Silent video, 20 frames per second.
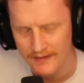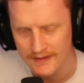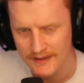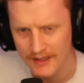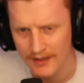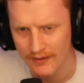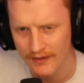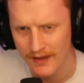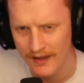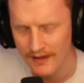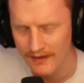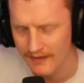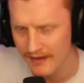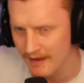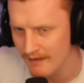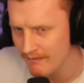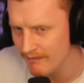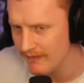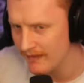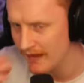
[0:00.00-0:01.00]
So
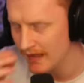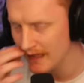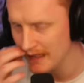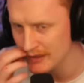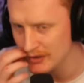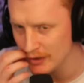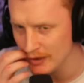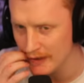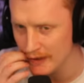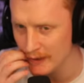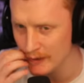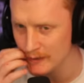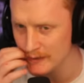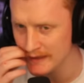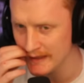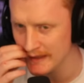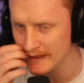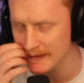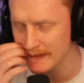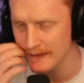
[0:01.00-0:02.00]
they're literally
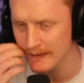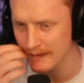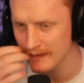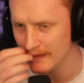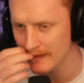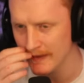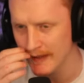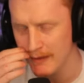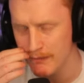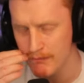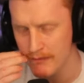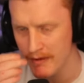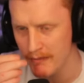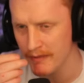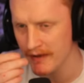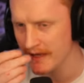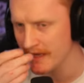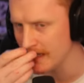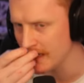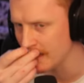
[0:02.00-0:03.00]
using... They're
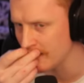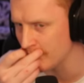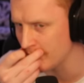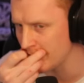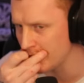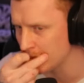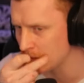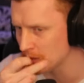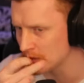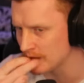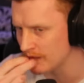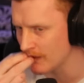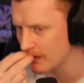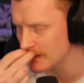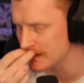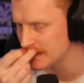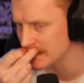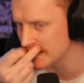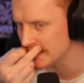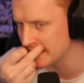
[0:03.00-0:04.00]
mimicking people's
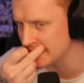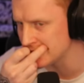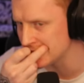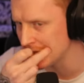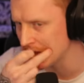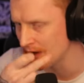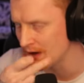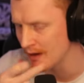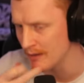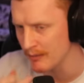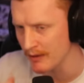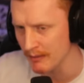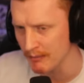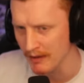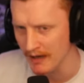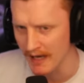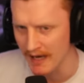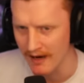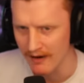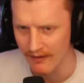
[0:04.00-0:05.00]
voices to lure
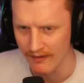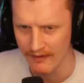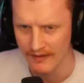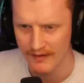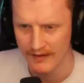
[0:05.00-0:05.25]
people out.